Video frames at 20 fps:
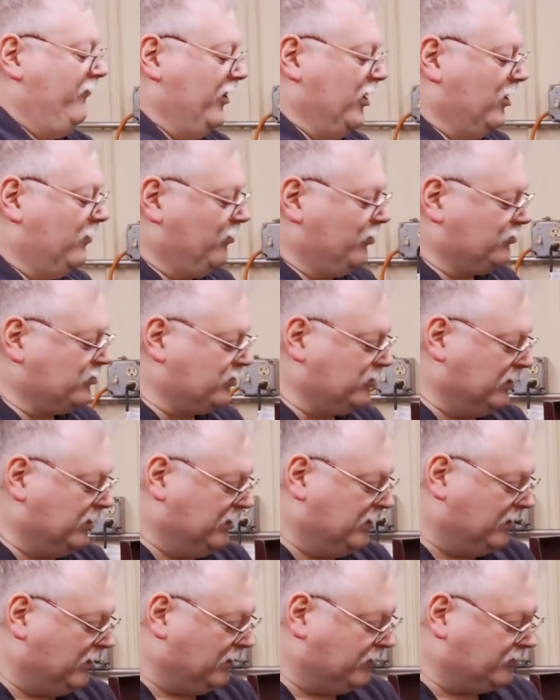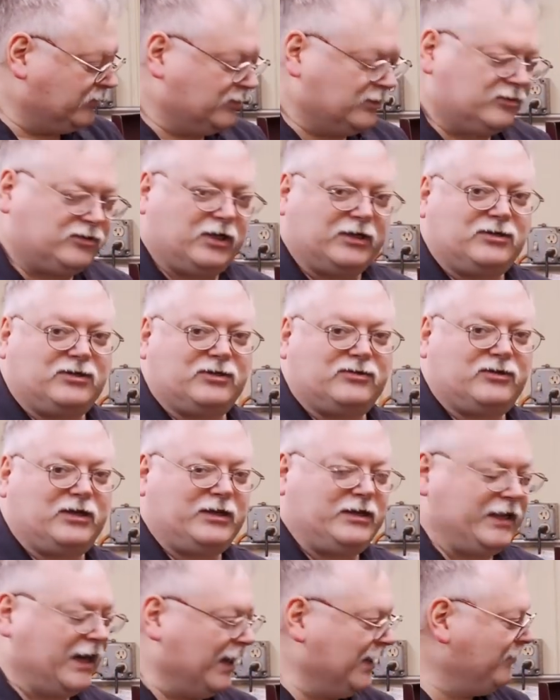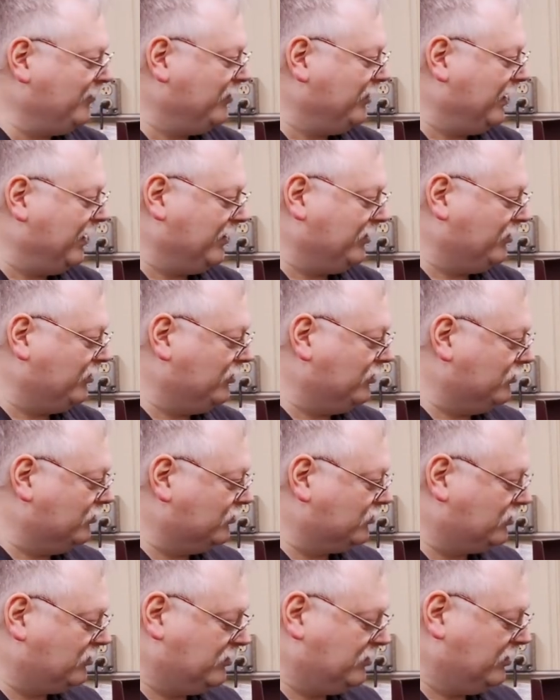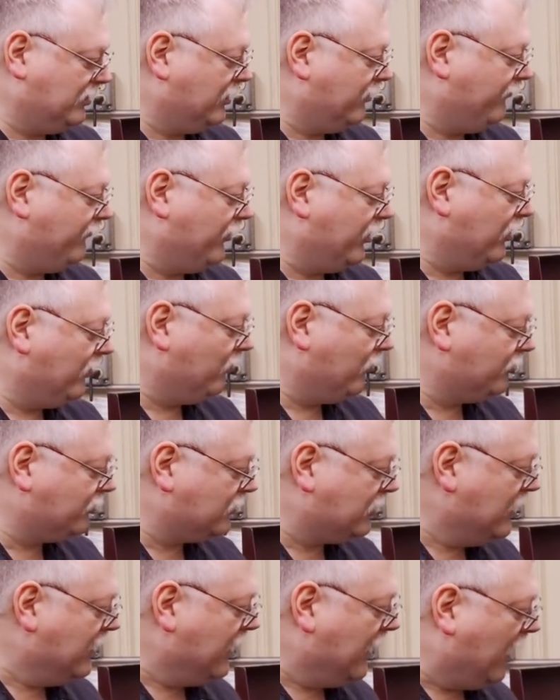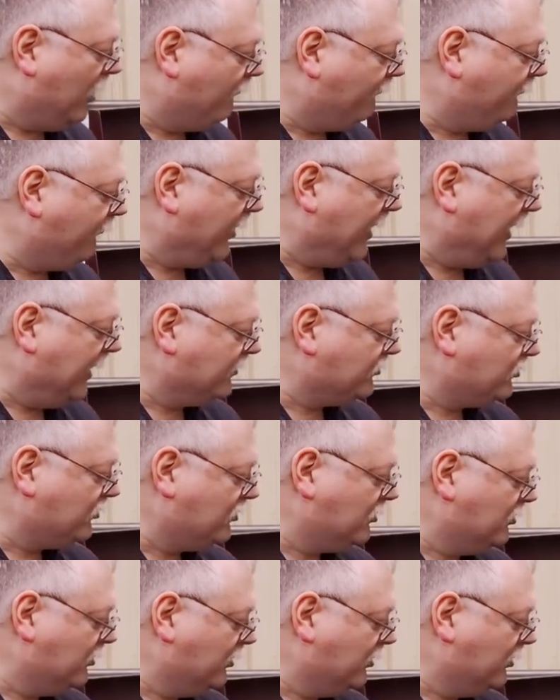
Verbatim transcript: variables such as the diamond that you use, variables how fast